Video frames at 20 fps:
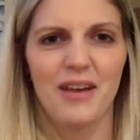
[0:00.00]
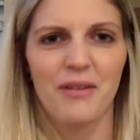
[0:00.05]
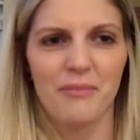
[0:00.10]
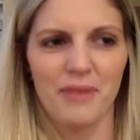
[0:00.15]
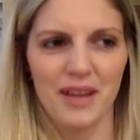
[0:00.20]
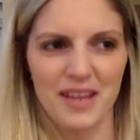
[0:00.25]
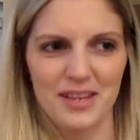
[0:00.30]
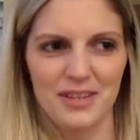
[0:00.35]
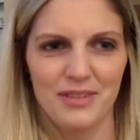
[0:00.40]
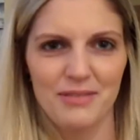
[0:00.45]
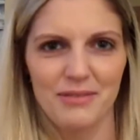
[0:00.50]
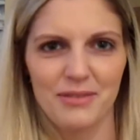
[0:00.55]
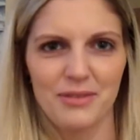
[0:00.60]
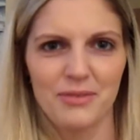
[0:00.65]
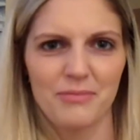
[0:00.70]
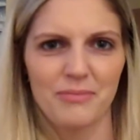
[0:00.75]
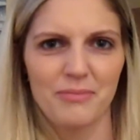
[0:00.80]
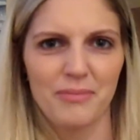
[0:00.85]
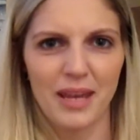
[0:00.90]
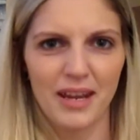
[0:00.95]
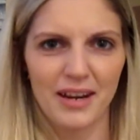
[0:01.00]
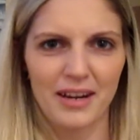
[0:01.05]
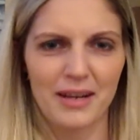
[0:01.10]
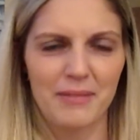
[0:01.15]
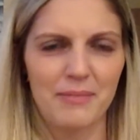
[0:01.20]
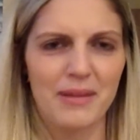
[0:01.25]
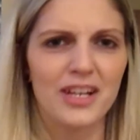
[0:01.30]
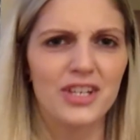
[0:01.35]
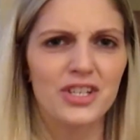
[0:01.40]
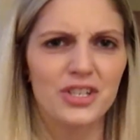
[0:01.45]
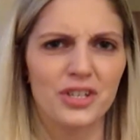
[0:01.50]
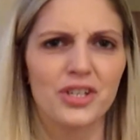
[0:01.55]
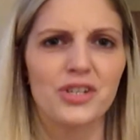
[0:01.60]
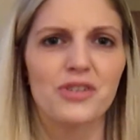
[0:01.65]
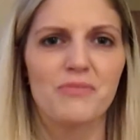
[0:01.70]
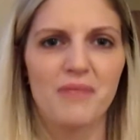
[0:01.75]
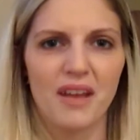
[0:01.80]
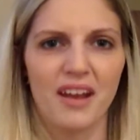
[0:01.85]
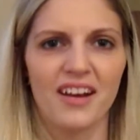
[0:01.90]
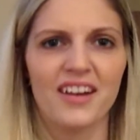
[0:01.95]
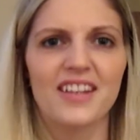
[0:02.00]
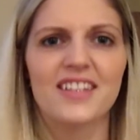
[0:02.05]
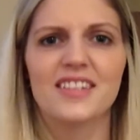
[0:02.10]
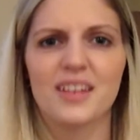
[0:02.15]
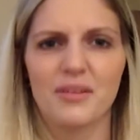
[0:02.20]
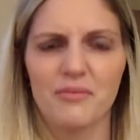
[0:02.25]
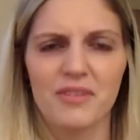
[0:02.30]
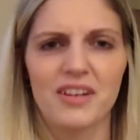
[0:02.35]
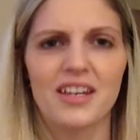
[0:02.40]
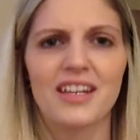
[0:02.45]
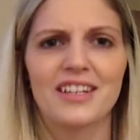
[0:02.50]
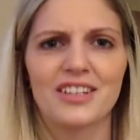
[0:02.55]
when you marry, make sure you marry someone